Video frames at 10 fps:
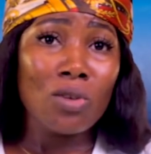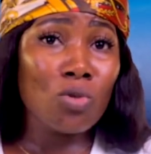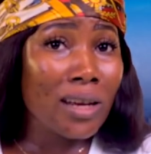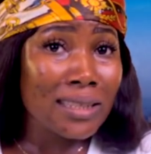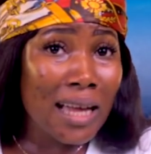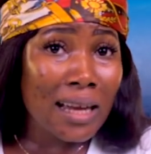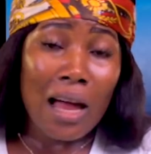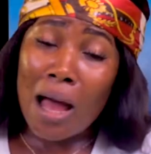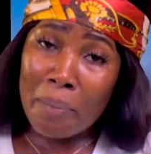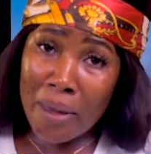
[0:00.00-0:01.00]
You understand?
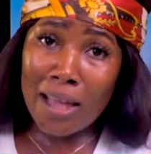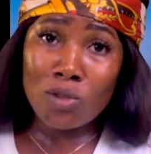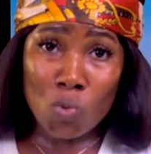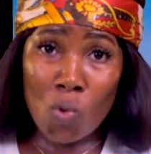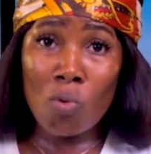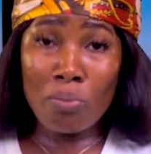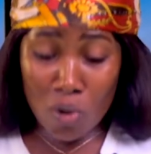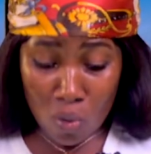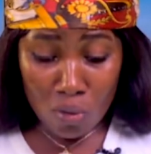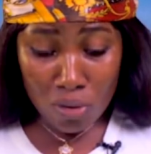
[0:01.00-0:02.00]
I beg. So,
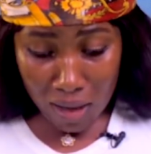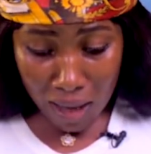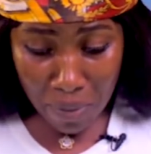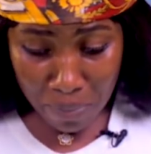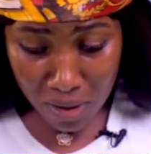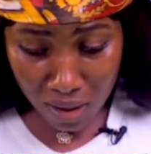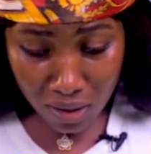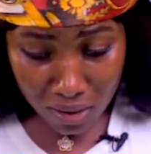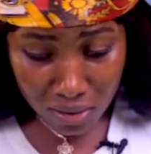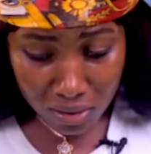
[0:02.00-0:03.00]
Biko, help me